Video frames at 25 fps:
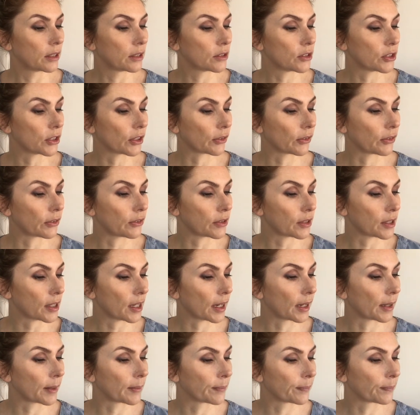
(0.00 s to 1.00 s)
just
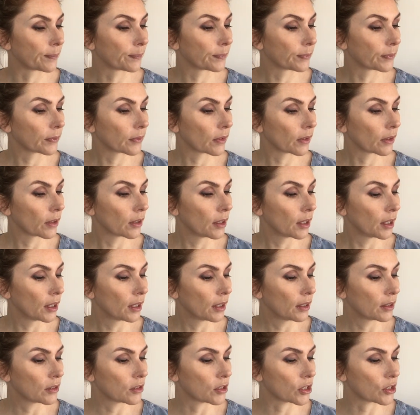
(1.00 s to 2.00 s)

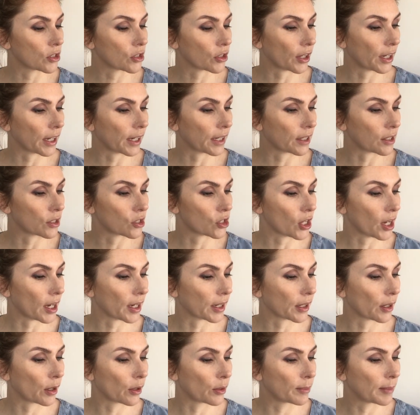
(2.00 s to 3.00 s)
to try out a
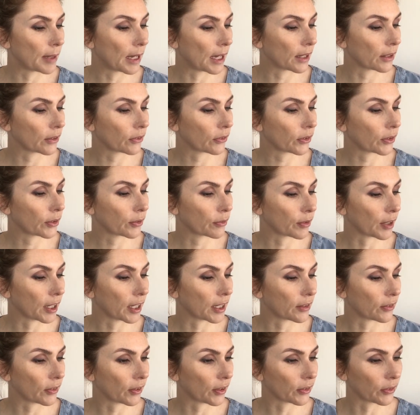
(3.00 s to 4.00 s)
charcoal mask.
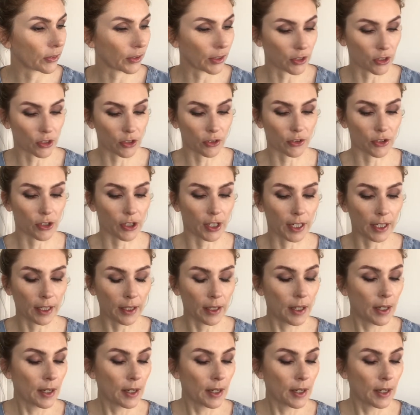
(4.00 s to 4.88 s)
Freya sounds like she's dying.